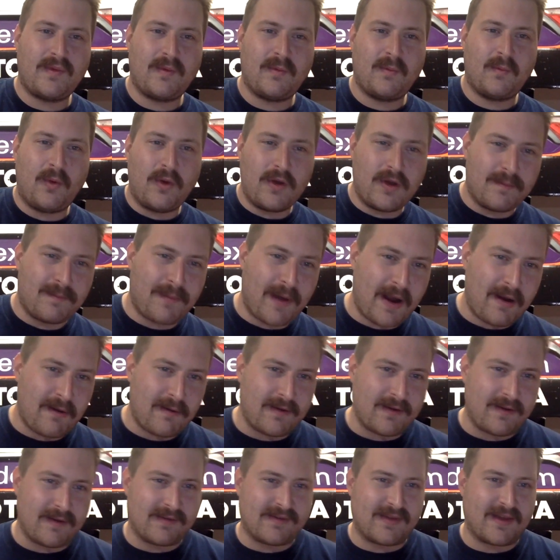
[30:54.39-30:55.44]
William
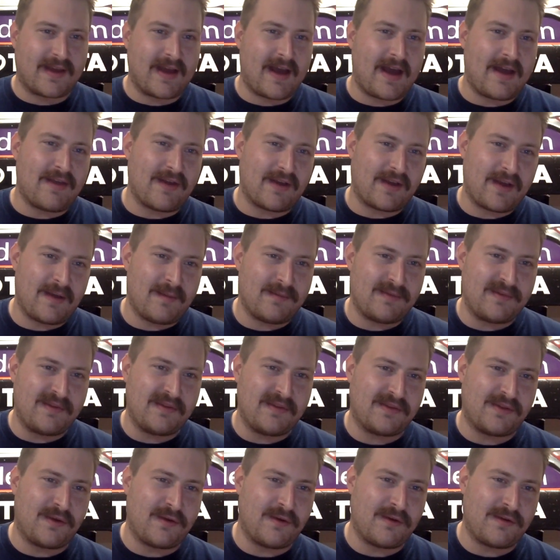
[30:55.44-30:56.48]
Byron is the guy that comes
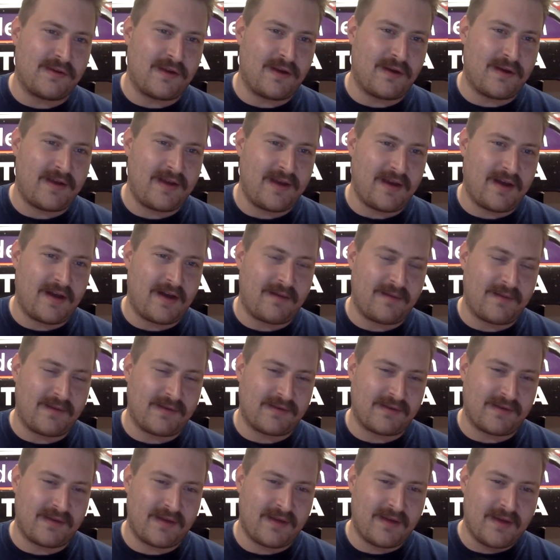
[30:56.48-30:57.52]
in third there. He
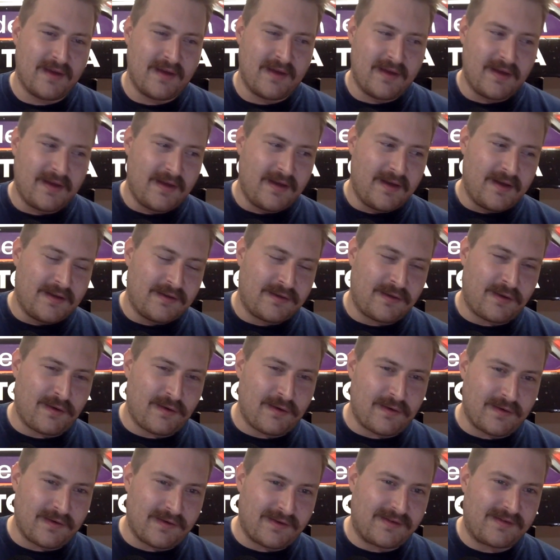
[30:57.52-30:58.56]
obviously
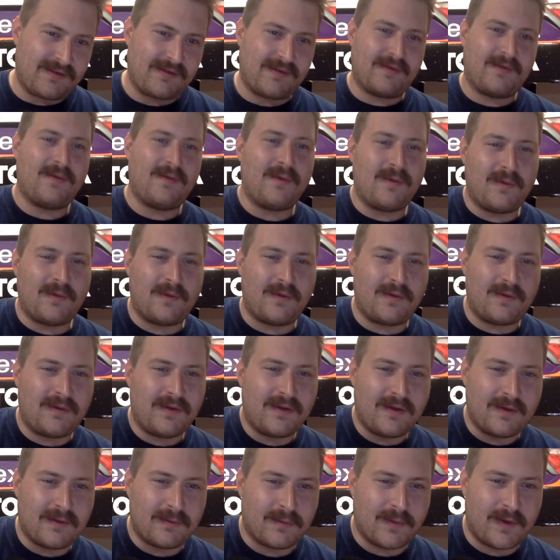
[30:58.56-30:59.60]
turns old
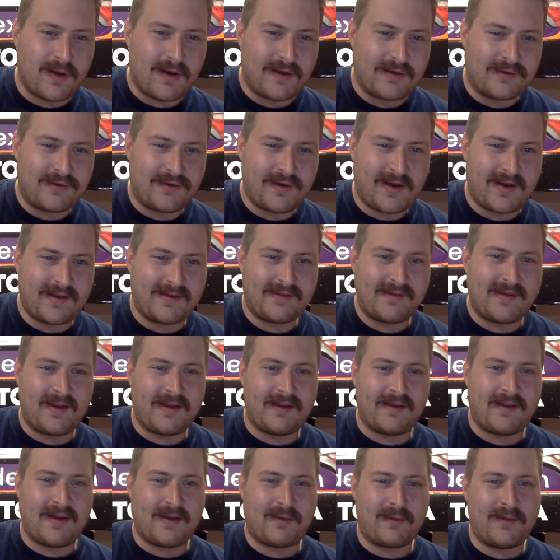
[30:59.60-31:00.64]
Ross
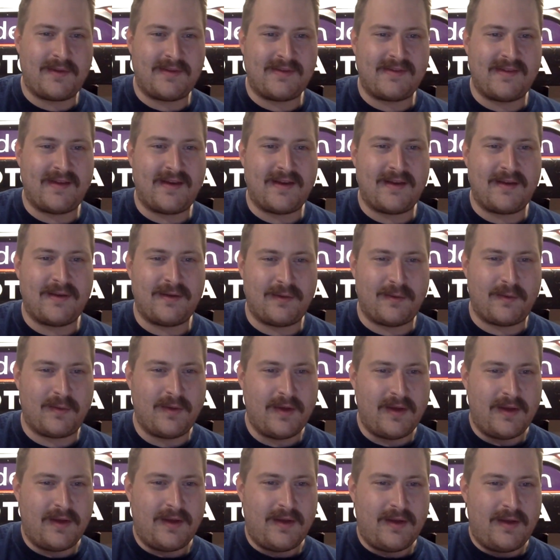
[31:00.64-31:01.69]
Chastain, like we said, who
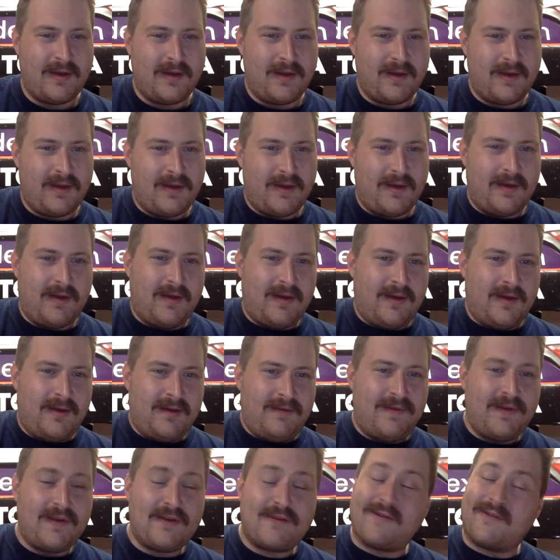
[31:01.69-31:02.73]

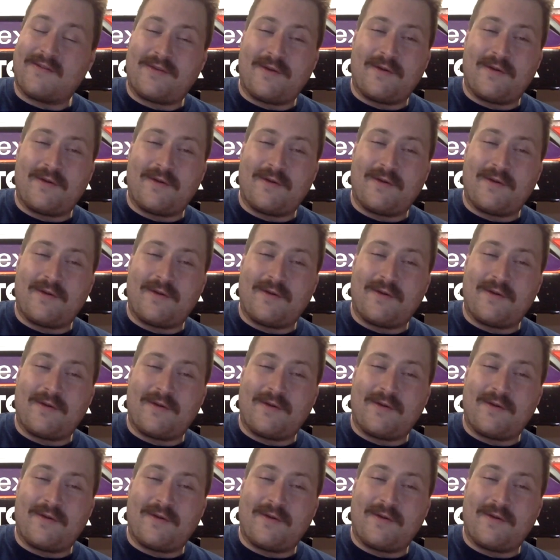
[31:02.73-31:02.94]
finishes